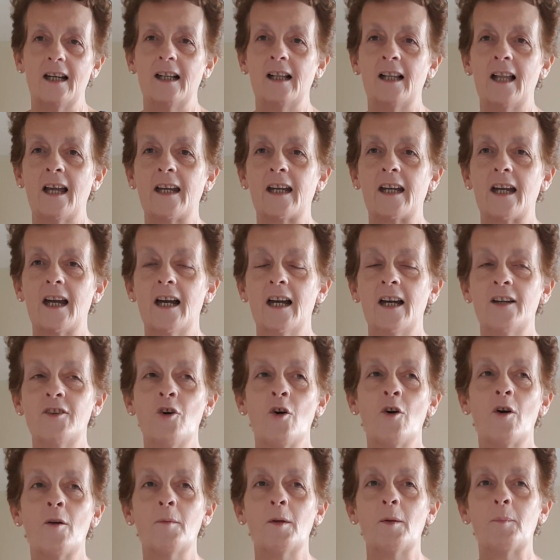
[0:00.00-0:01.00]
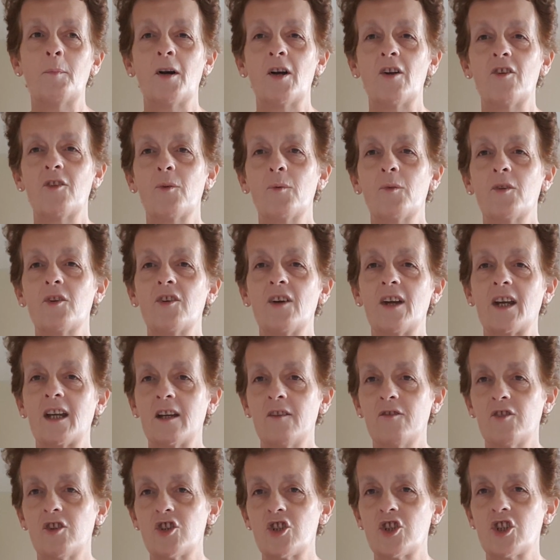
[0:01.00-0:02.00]
Like a normal person would say,
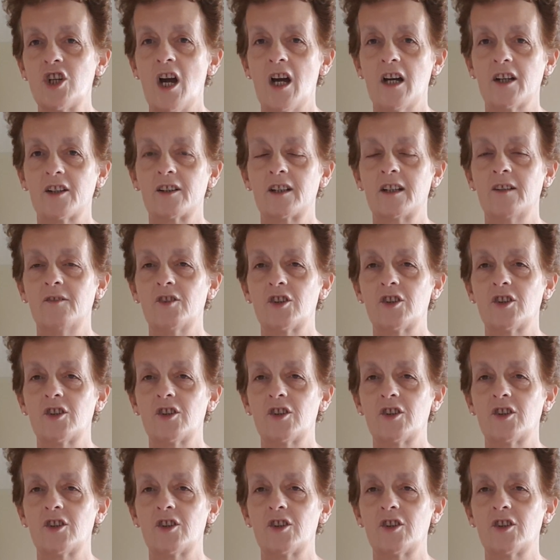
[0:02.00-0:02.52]
give it a shot,